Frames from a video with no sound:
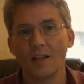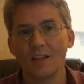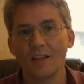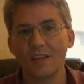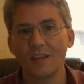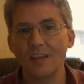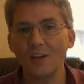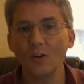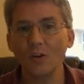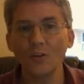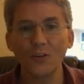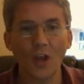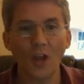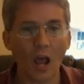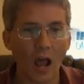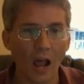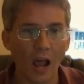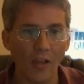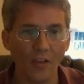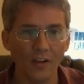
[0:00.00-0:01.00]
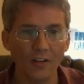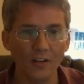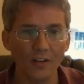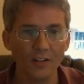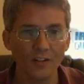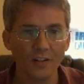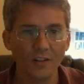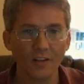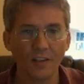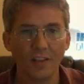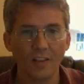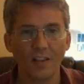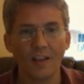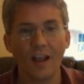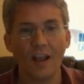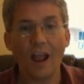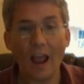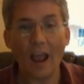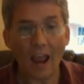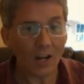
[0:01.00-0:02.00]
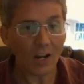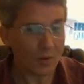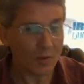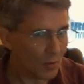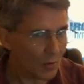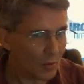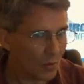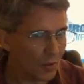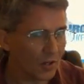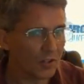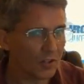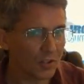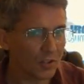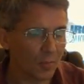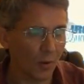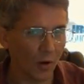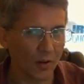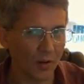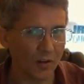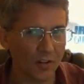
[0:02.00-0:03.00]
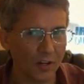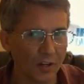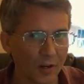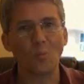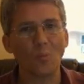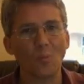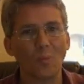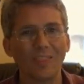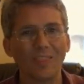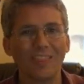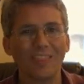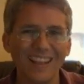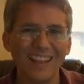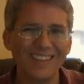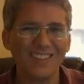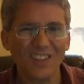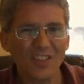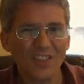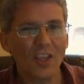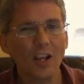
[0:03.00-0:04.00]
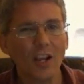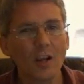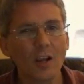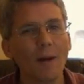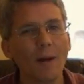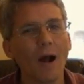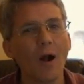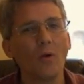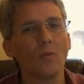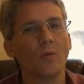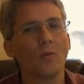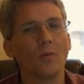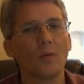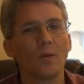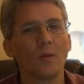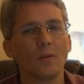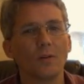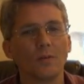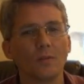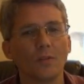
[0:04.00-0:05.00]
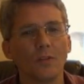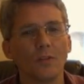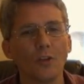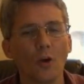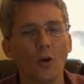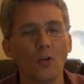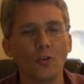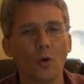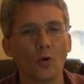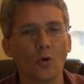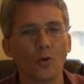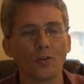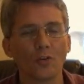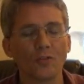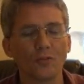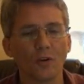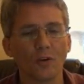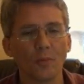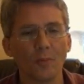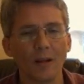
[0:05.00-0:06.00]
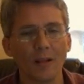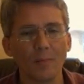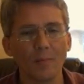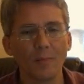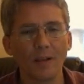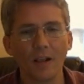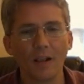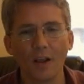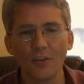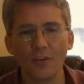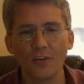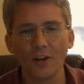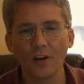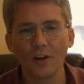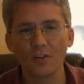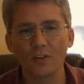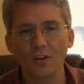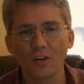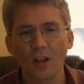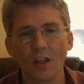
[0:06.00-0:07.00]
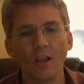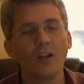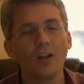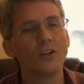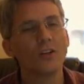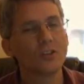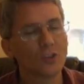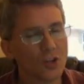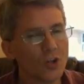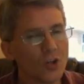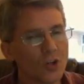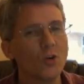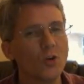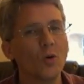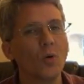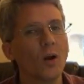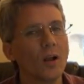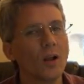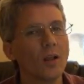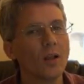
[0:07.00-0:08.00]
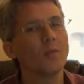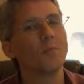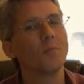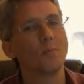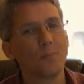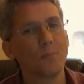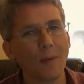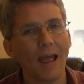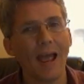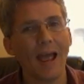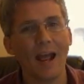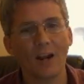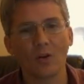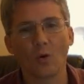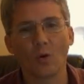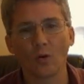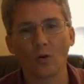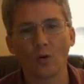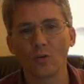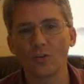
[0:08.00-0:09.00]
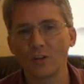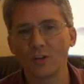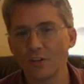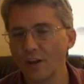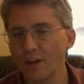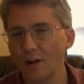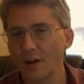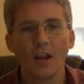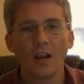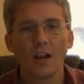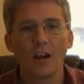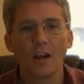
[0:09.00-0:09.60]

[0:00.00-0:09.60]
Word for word: Kiel to Holland, and Munich to Burgundy. Let's think about those orders for a minute because there's two bad orders in there.